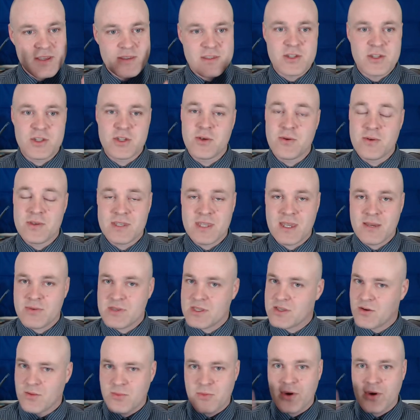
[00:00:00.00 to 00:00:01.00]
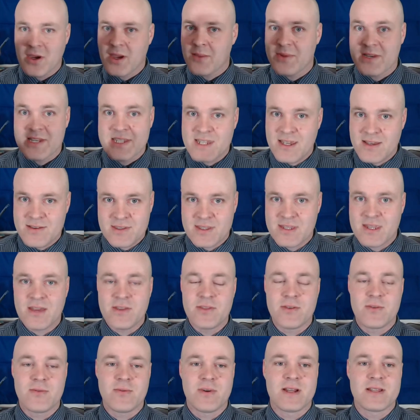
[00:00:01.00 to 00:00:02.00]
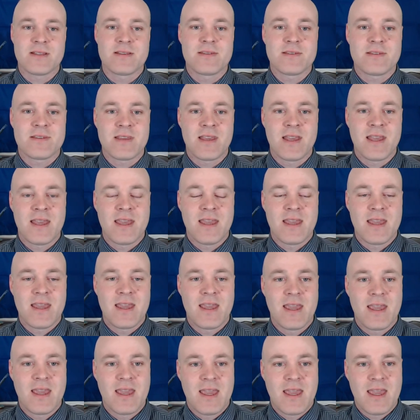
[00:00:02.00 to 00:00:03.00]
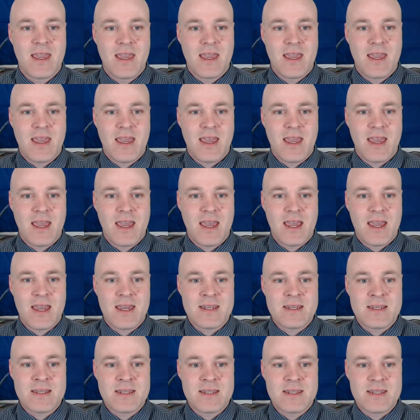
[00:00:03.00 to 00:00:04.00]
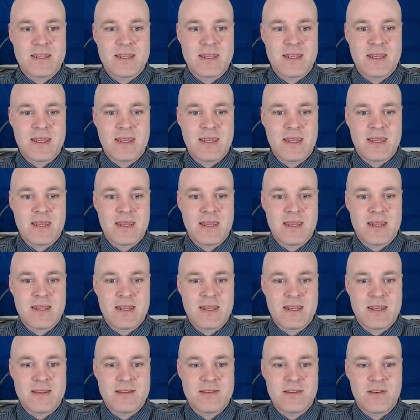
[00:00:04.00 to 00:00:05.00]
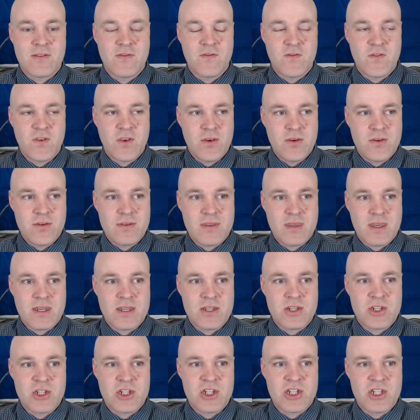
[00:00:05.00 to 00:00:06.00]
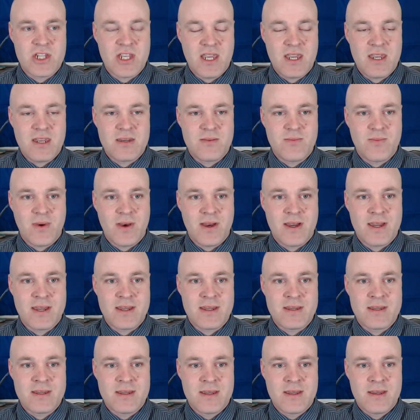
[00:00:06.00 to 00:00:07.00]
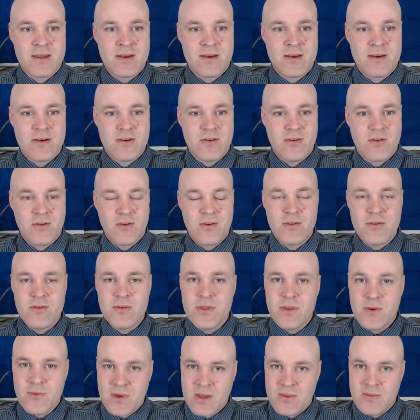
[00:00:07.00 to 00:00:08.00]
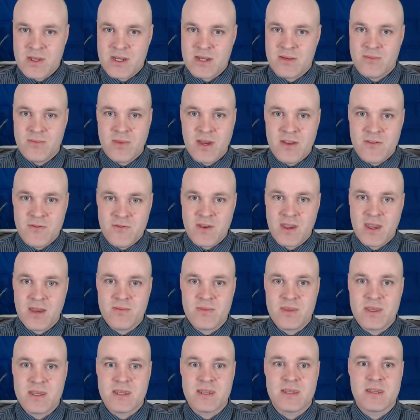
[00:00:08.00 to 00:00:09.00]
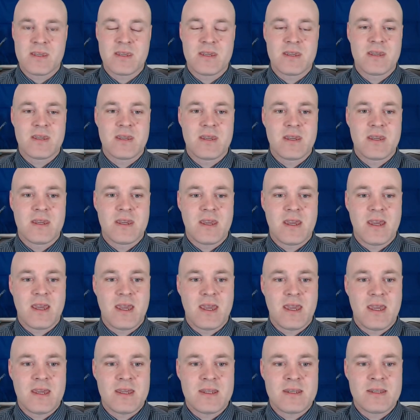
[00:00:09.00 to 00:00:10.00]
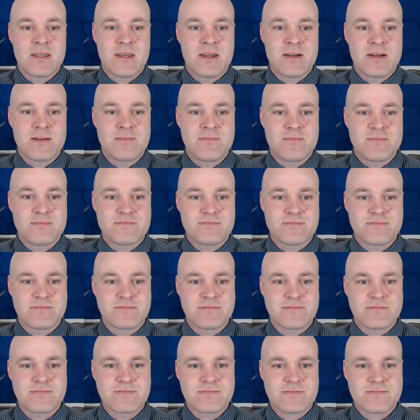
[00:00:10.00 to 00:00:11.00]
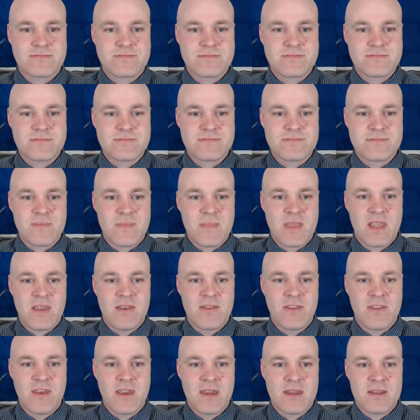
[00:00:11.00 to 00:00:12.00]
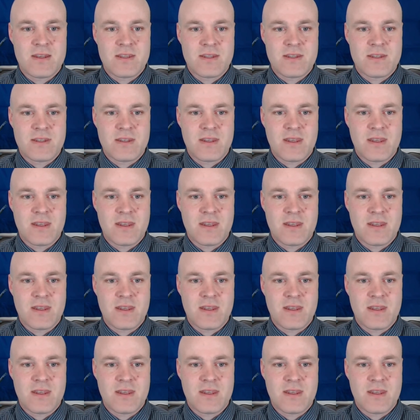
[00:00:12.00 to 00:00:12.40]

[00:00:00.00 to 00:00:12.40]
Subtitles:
two examples. I could bring up a dozen other ones. And it is a view that is shared by all the women in my family. And there's